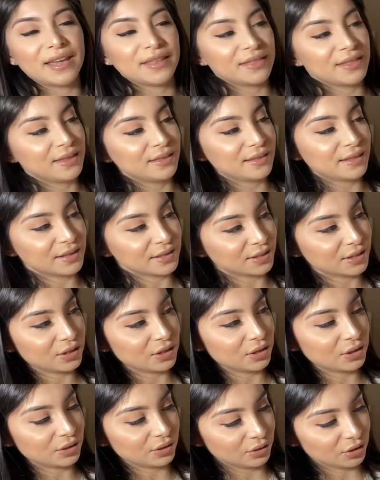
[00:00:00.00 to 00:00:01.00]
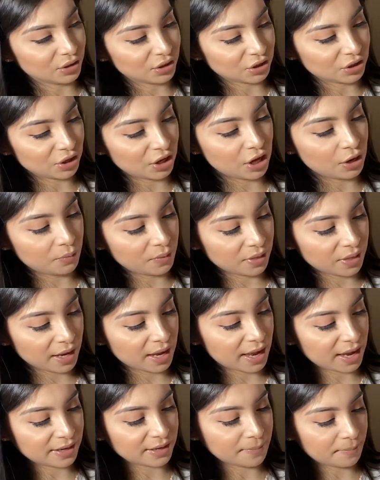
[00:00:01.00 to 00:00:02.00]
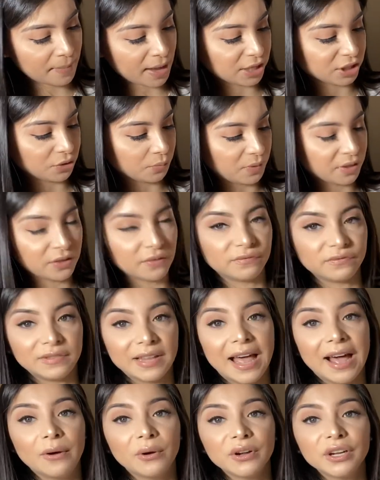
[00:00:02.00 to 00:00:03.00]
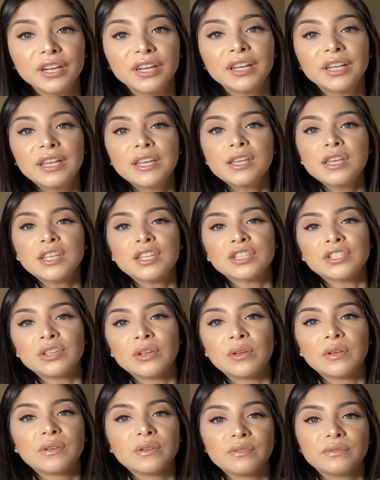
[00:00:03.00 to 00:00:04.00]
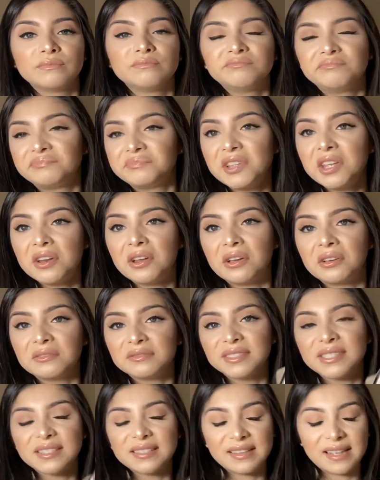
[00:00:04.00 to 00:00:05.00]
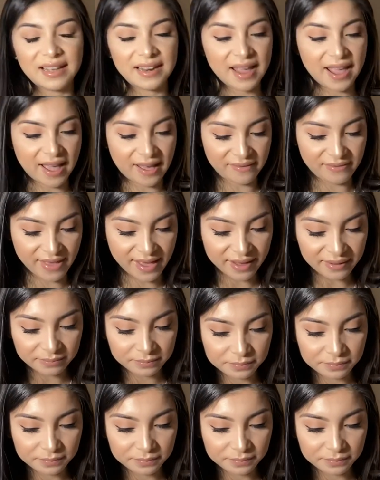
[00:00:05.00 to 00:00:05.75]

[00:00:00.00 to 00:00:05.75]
think this looks cute with it kind of match up with the flower so you know just gotta have that.